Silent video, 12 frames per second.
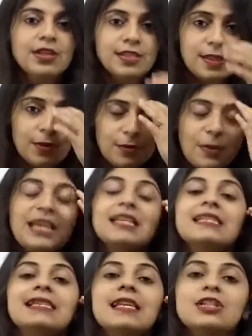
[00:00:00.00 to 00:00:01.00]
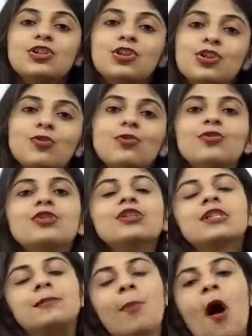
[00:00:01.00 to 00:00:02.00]
So it means that you
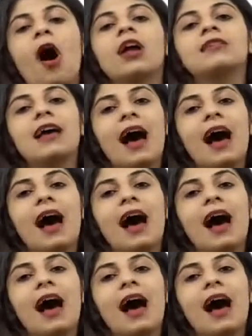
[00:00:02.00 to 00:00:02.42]
spot